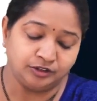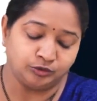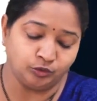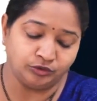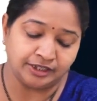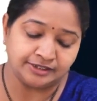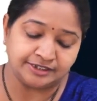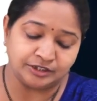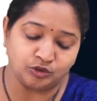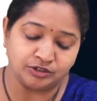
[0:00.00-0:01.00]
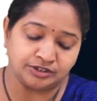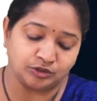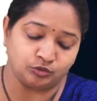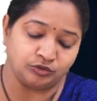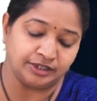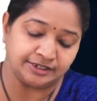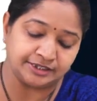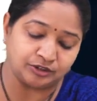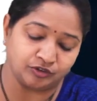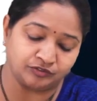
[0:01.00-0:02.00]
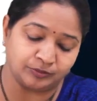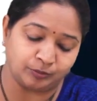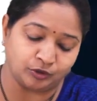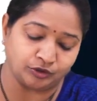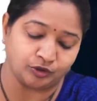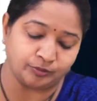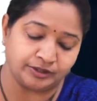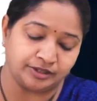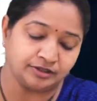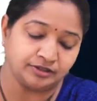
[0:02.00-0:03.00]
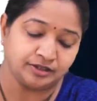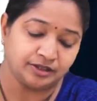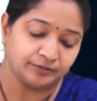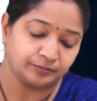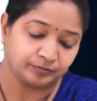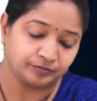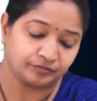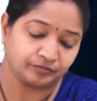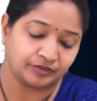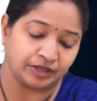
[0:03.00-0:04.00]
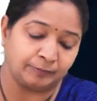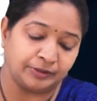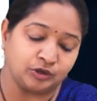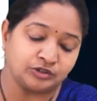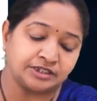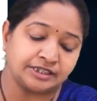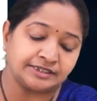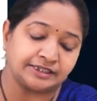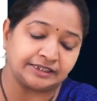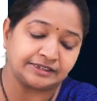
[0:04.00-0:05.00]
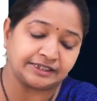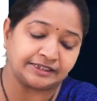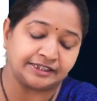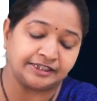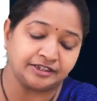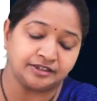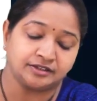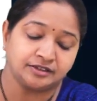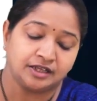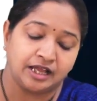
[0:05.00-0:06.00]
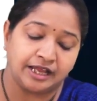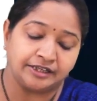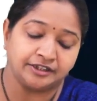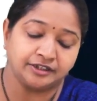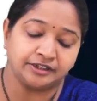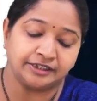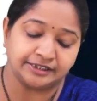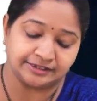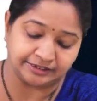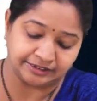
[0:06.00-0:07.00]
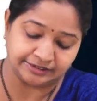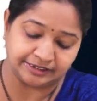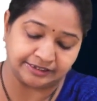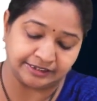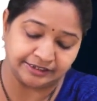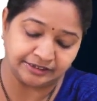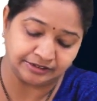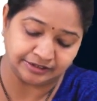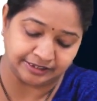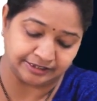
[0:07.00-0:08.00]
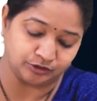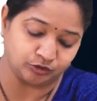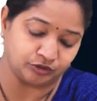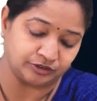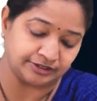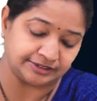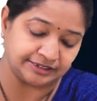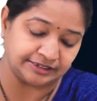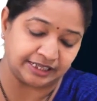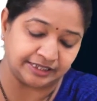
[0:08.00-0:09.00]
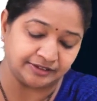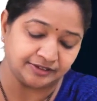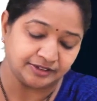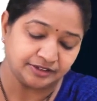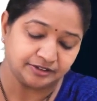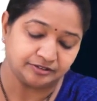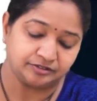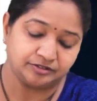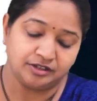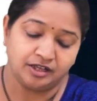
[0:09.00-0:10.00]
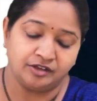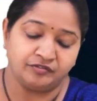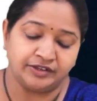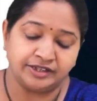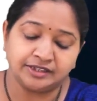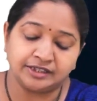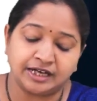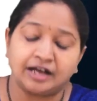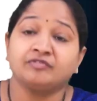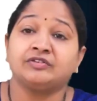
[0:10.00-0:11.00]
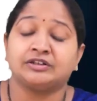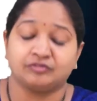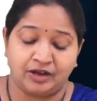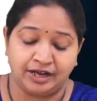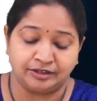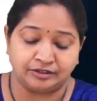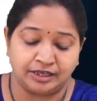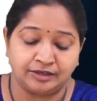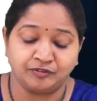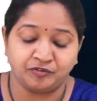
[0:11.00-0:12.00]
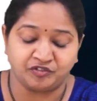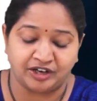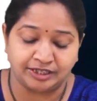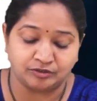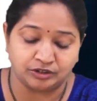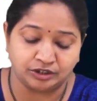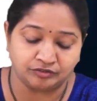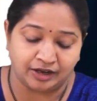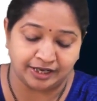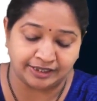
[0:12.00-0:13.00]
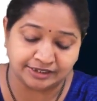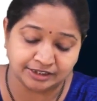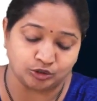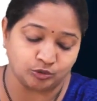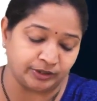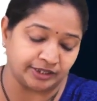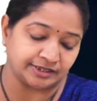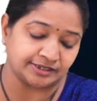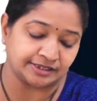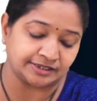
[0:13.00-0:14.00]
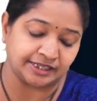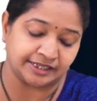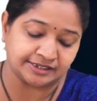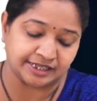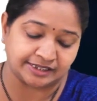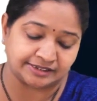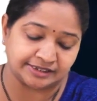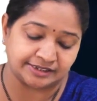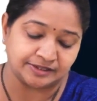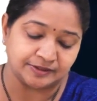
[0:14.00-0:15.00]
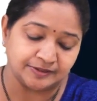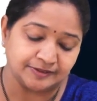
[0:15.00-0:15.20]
Note that 0 is the only 0 of the polynomial because it has intersected here and here it has intersected in 3. So you can see that where the graph of y equal to x cube intersects the x-axis,